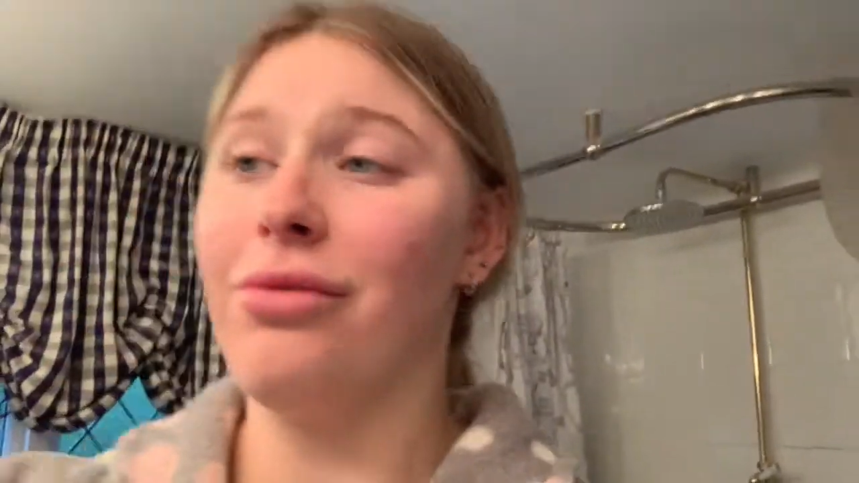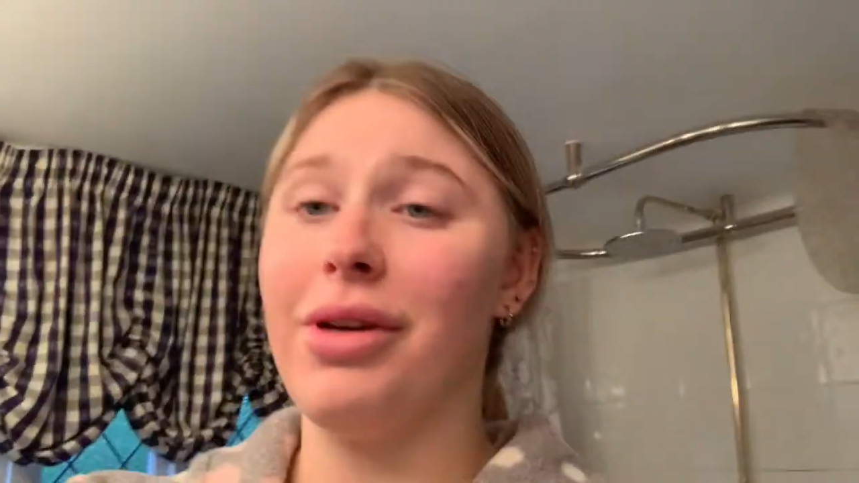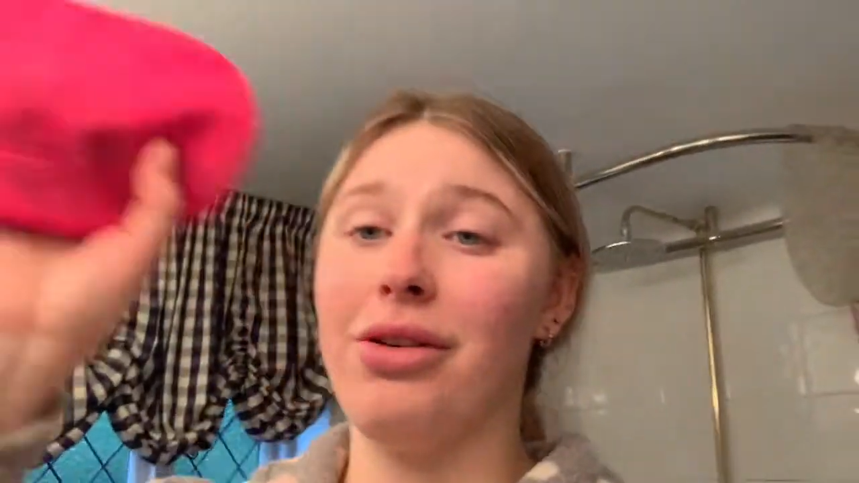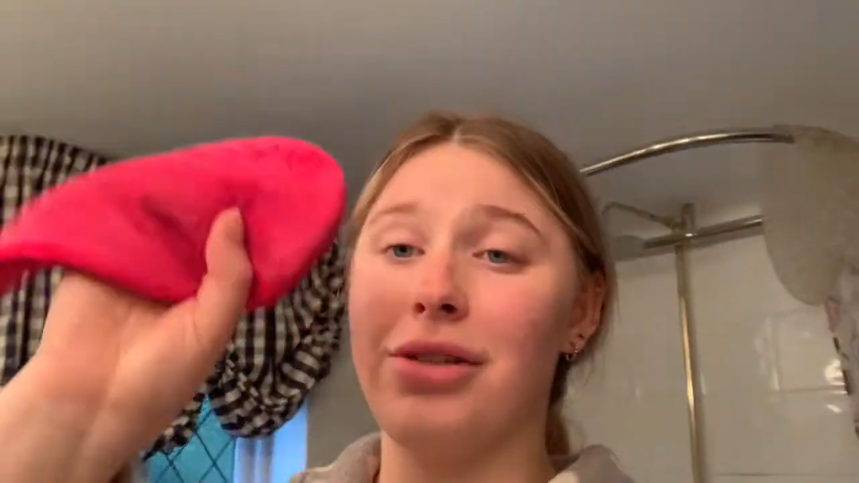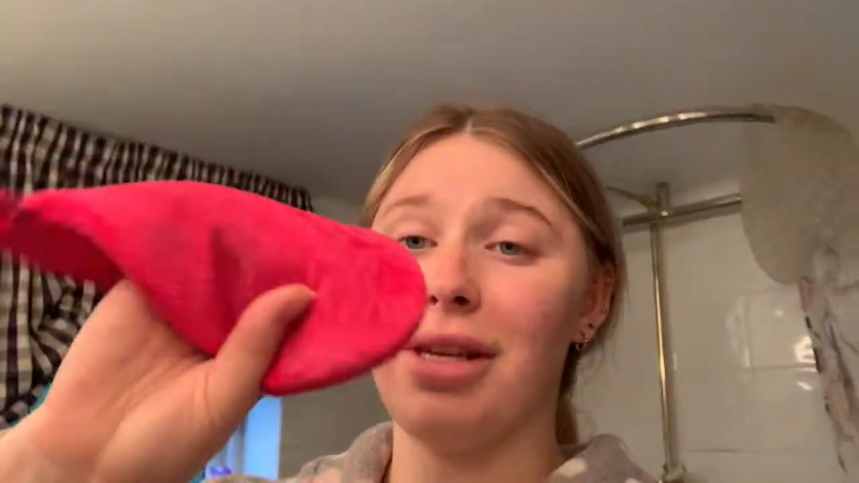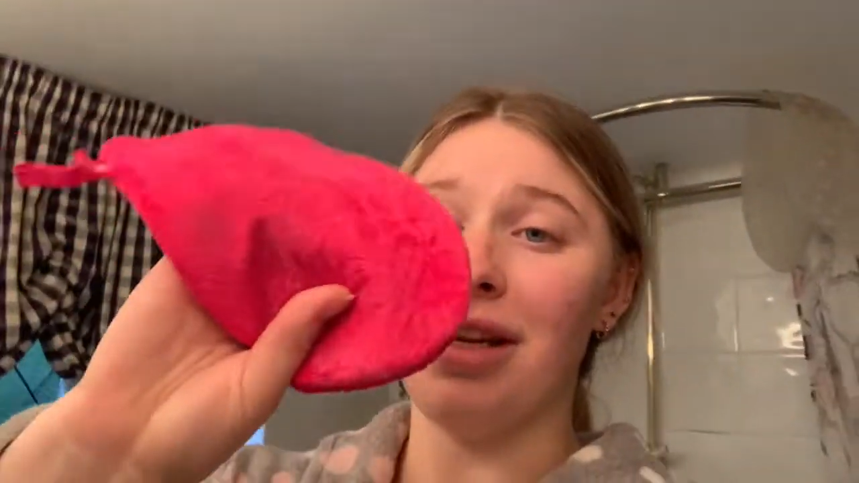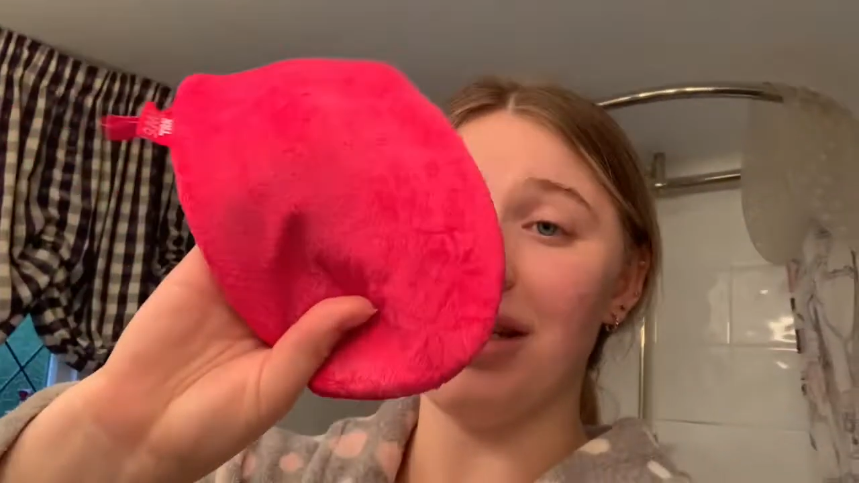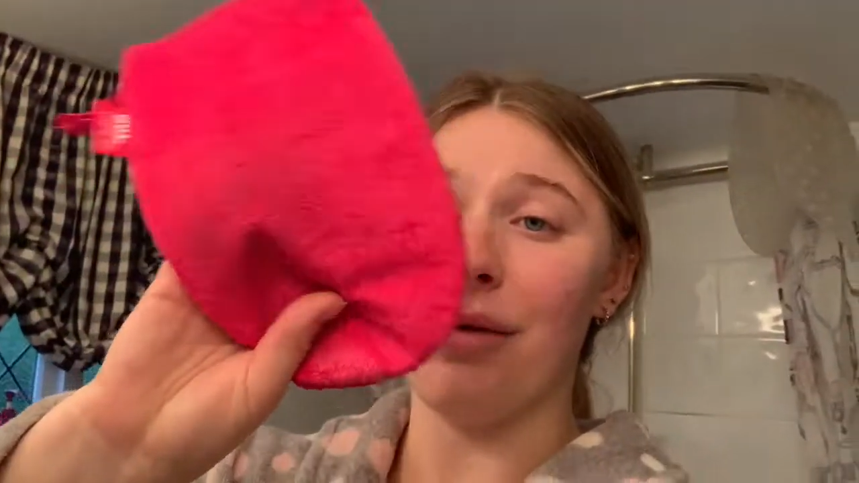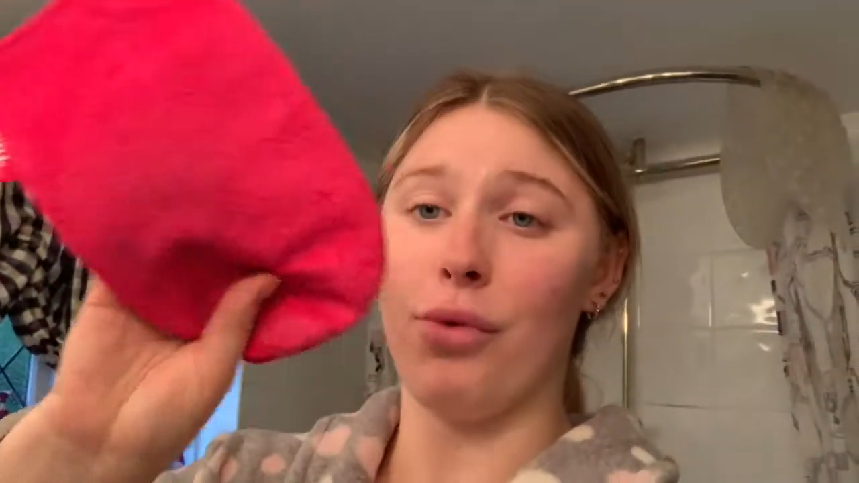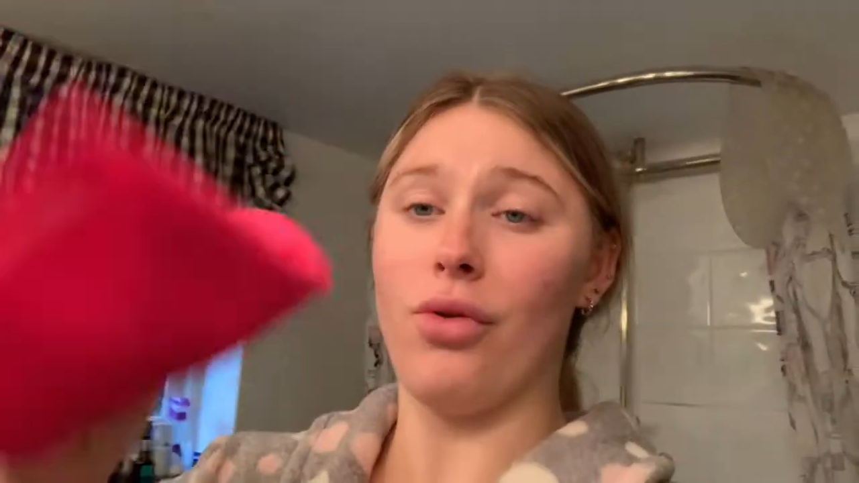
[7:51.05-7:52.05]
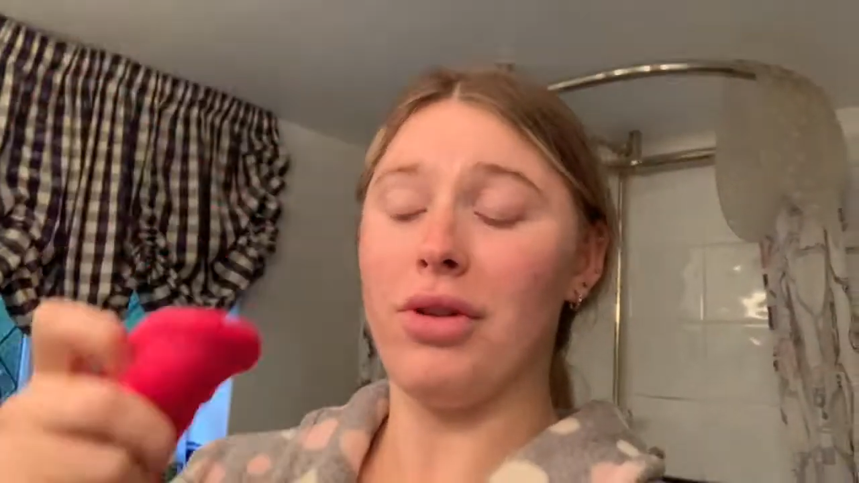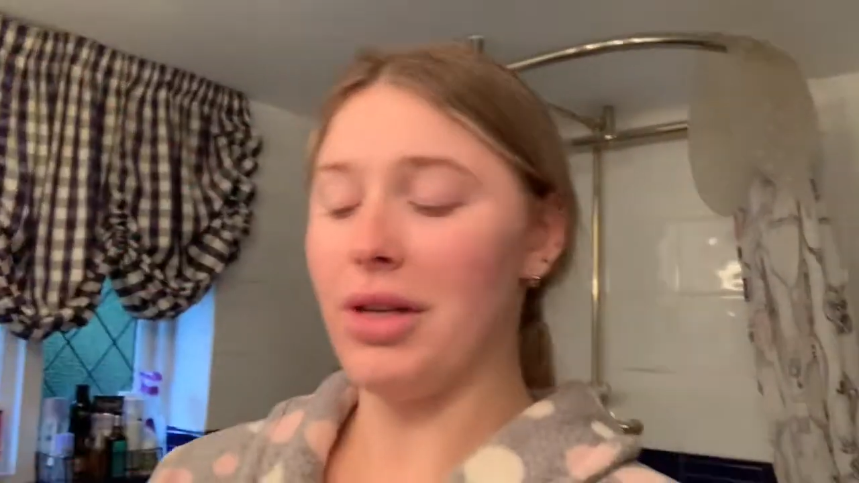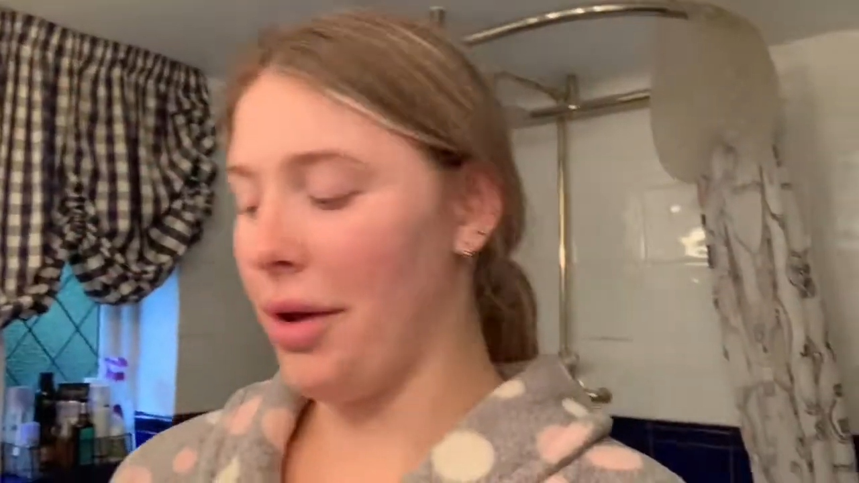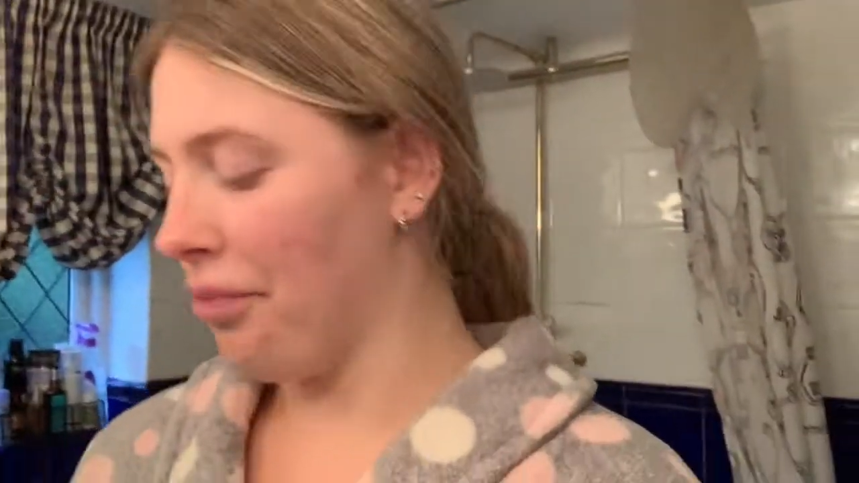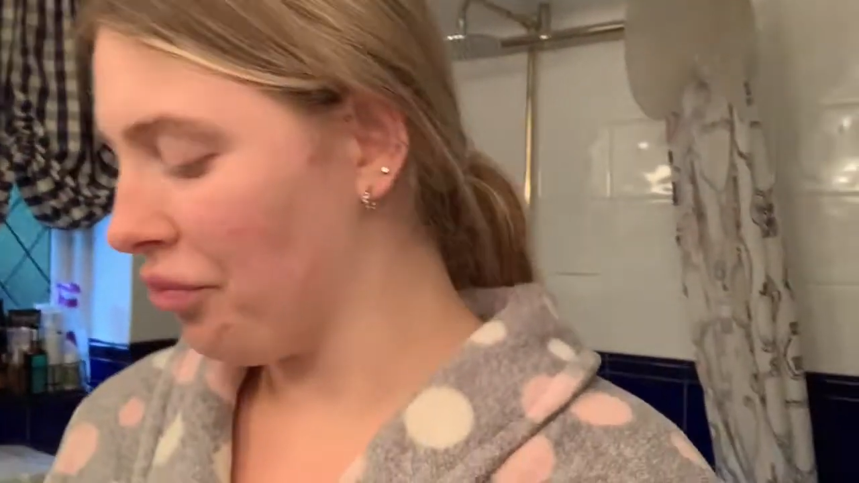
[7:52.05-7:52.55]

my old skinny tan one, so...